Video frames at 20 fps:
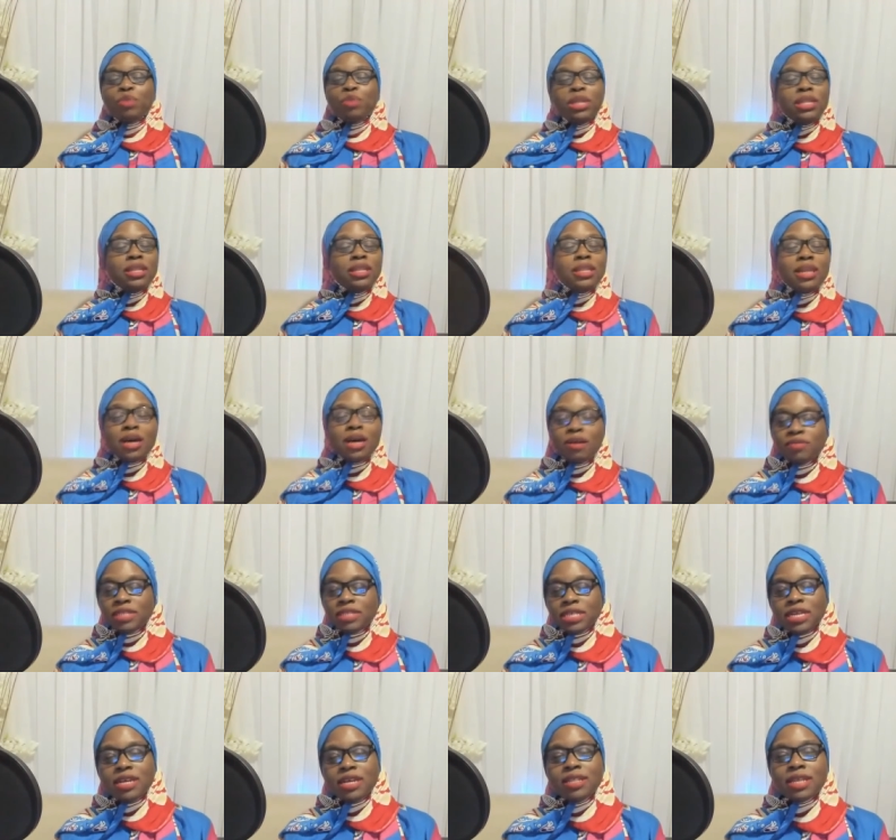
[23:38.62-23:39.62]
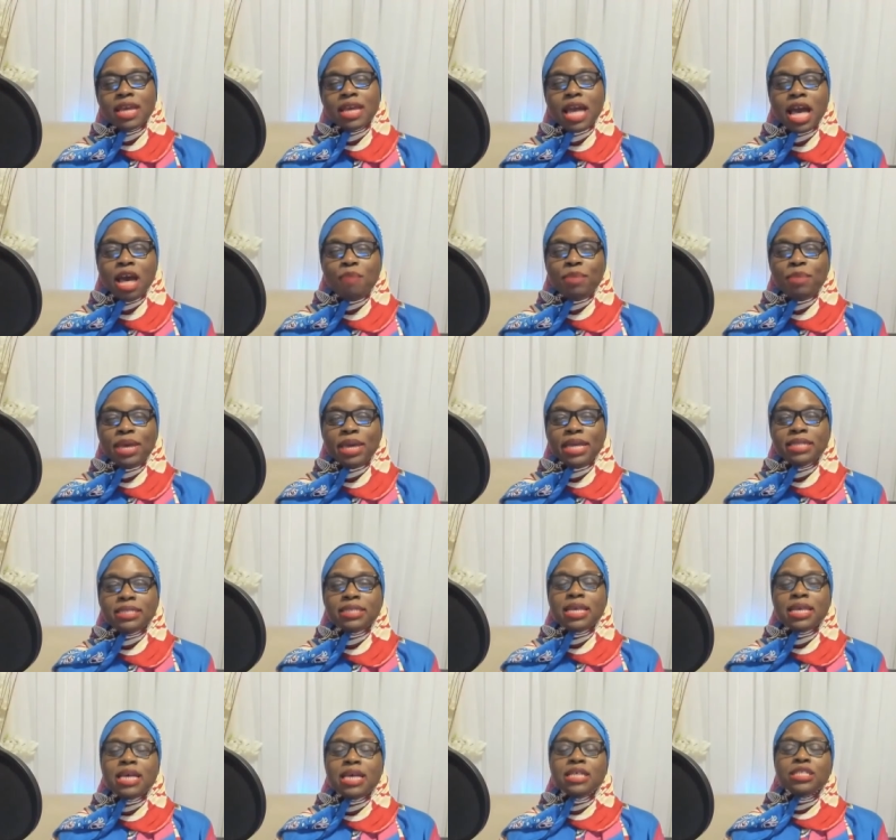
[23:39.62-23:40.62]
We love to hear the
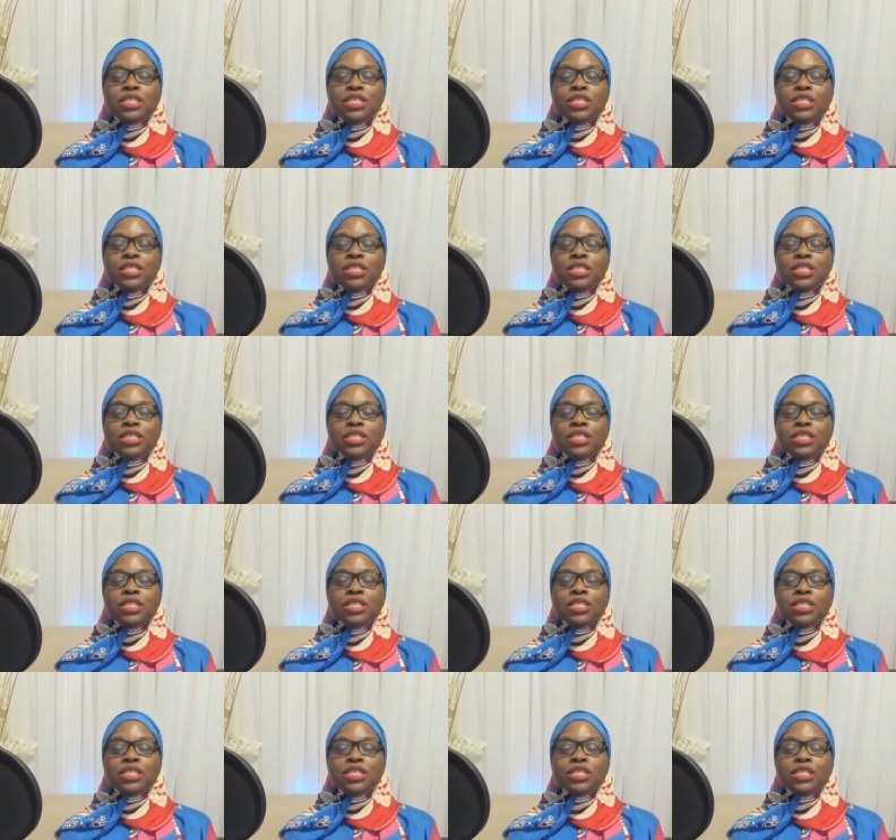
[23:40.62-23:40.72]
comments.